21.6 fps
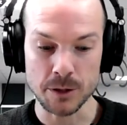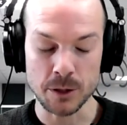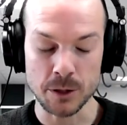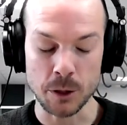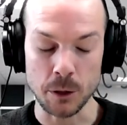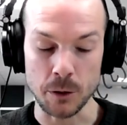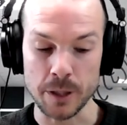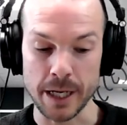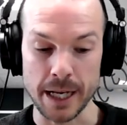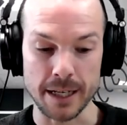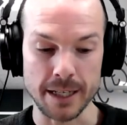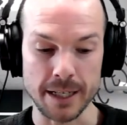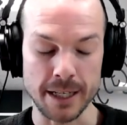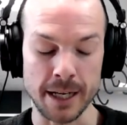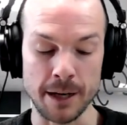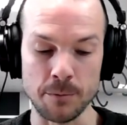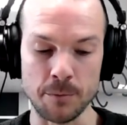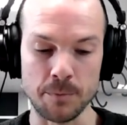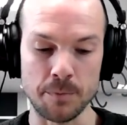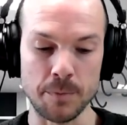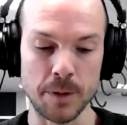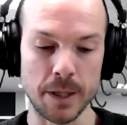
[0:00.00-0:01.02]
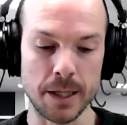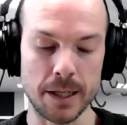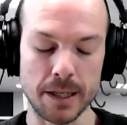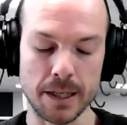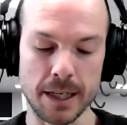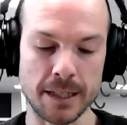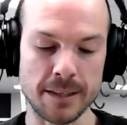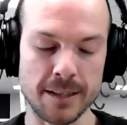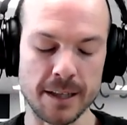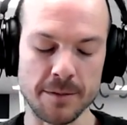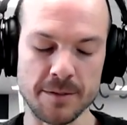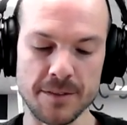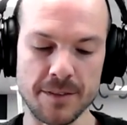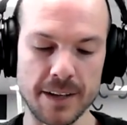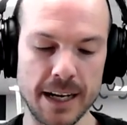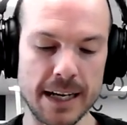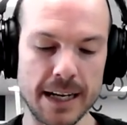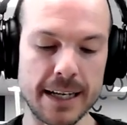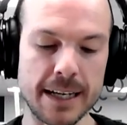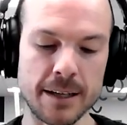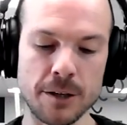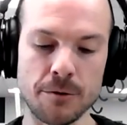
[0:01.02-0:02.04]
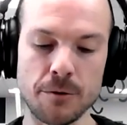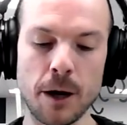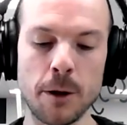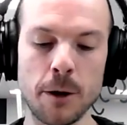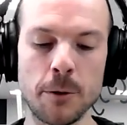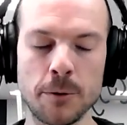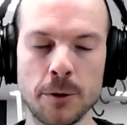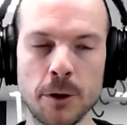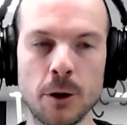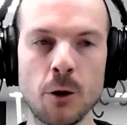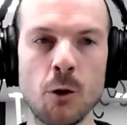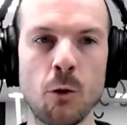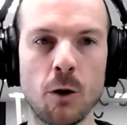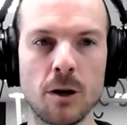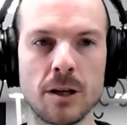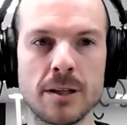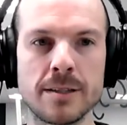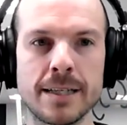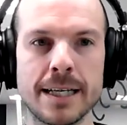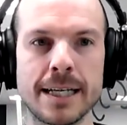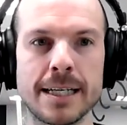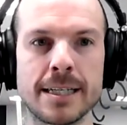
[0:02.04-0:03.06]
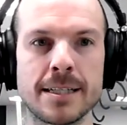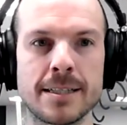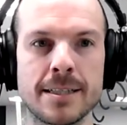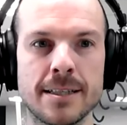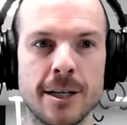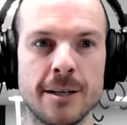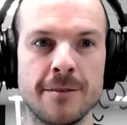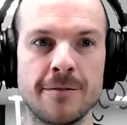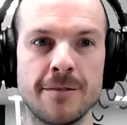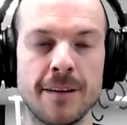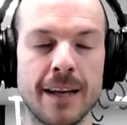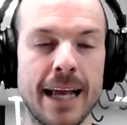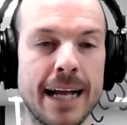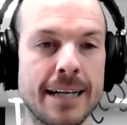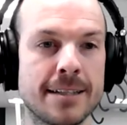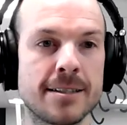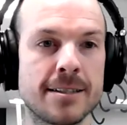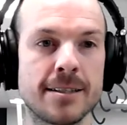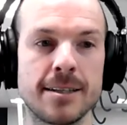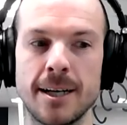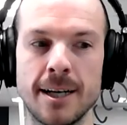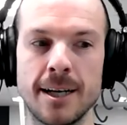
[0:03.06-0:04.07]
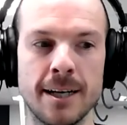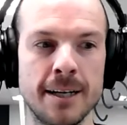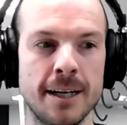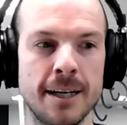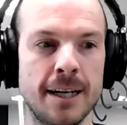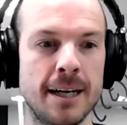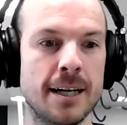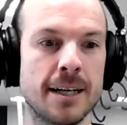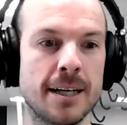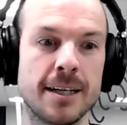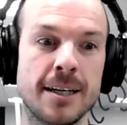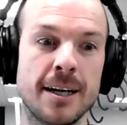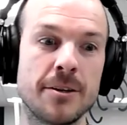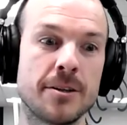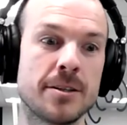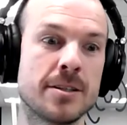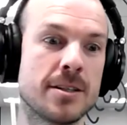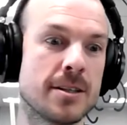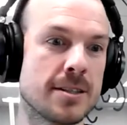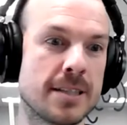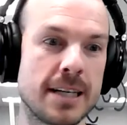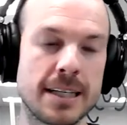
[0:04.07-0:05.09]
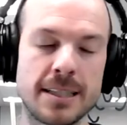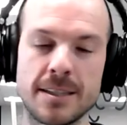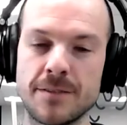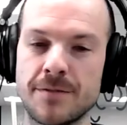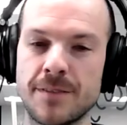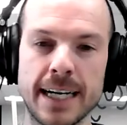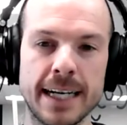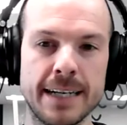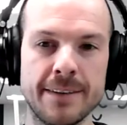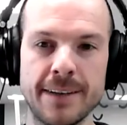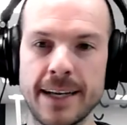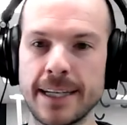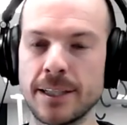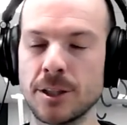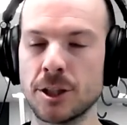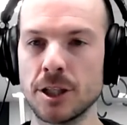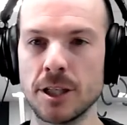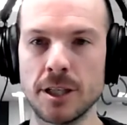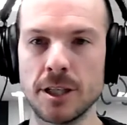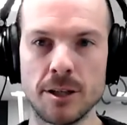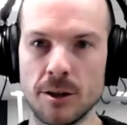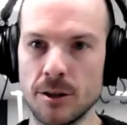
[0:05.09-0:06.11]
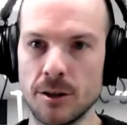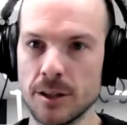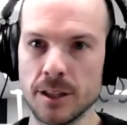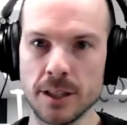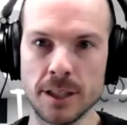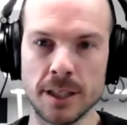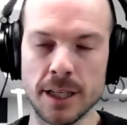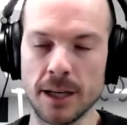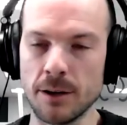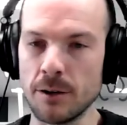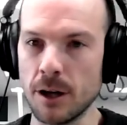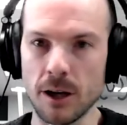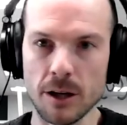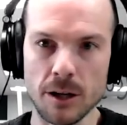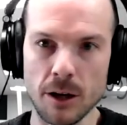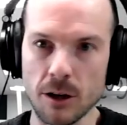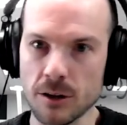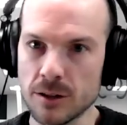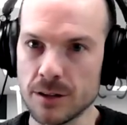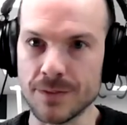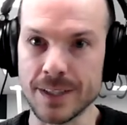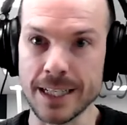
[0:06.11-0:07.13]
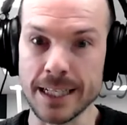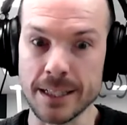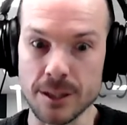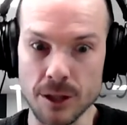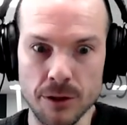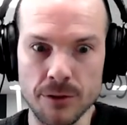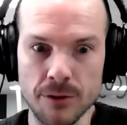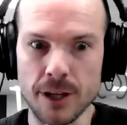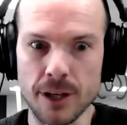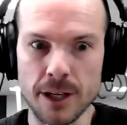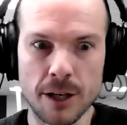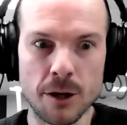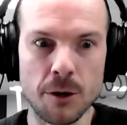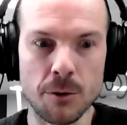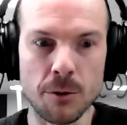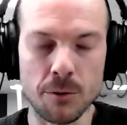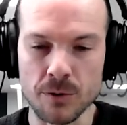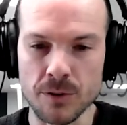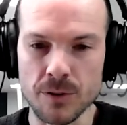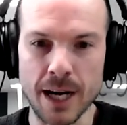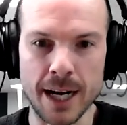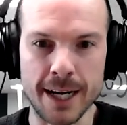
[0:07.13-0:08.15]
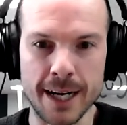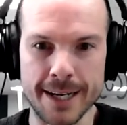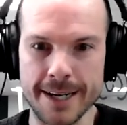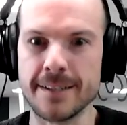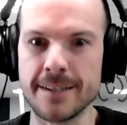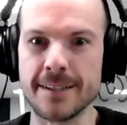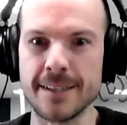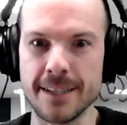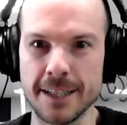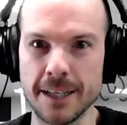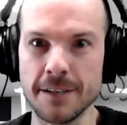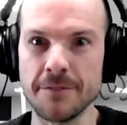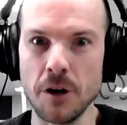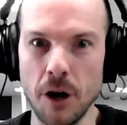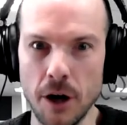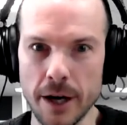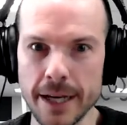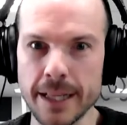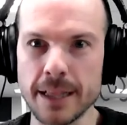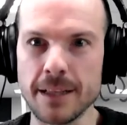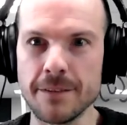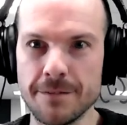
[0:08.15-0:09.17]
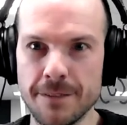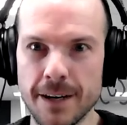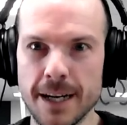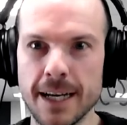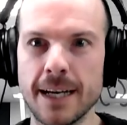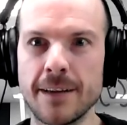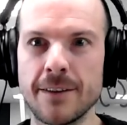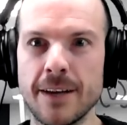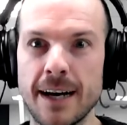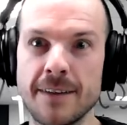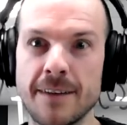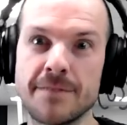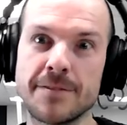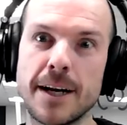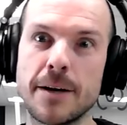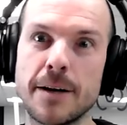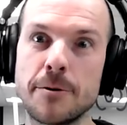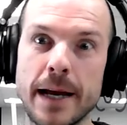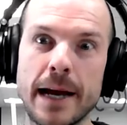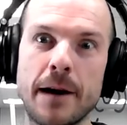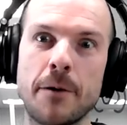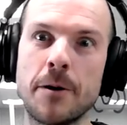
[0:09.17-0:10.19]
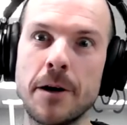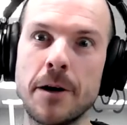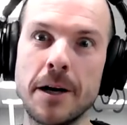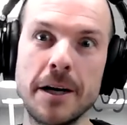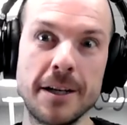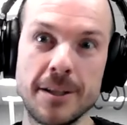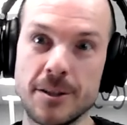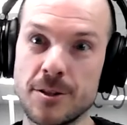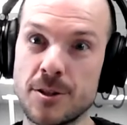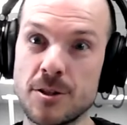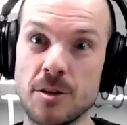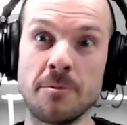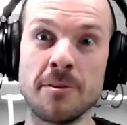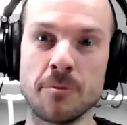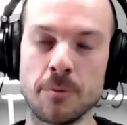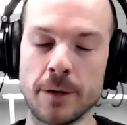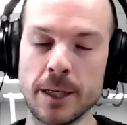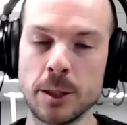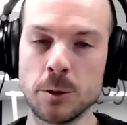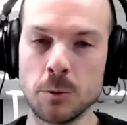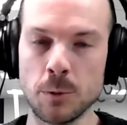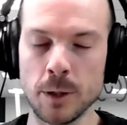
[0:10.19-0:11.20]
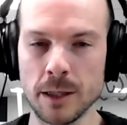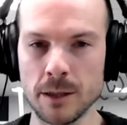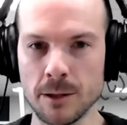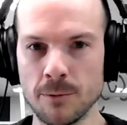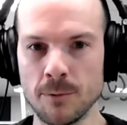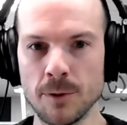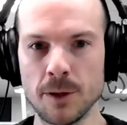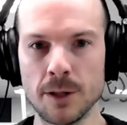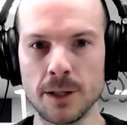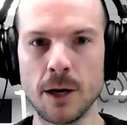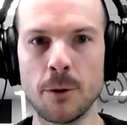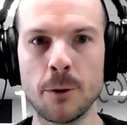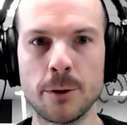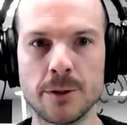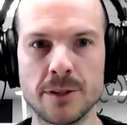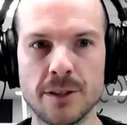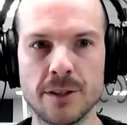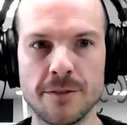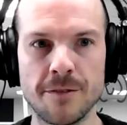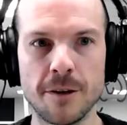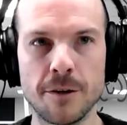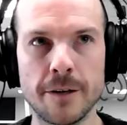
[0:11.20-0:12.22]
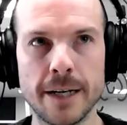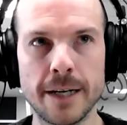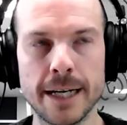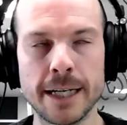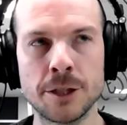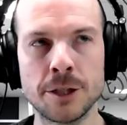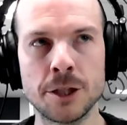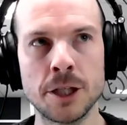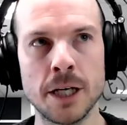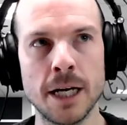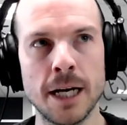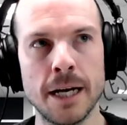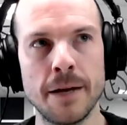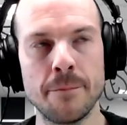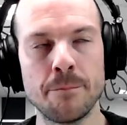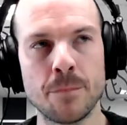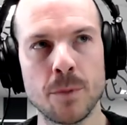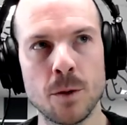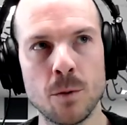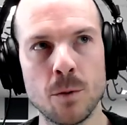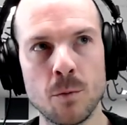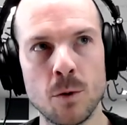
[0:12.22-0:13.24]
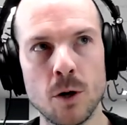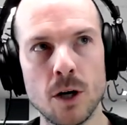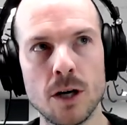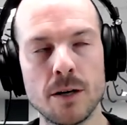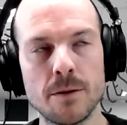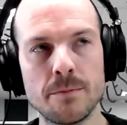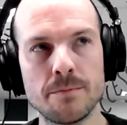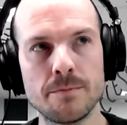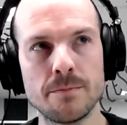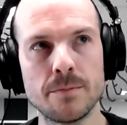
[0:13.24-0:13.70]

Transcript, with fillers: talk it, you know, in terms of like your own qualities that have led to you know the success of Viaventure. You know, lots of these other cool irons that you've got in the fire that I've no doubt some of which will will go on to flourish. What